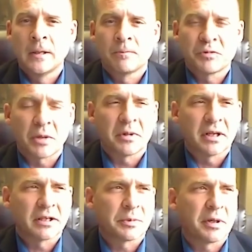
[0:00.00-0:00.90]
Some of the
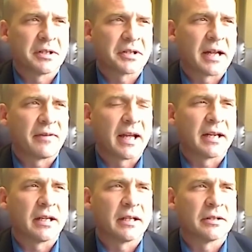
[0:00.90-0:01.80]
experience I've had
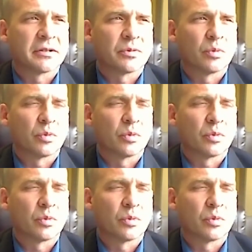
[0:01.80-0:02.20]
is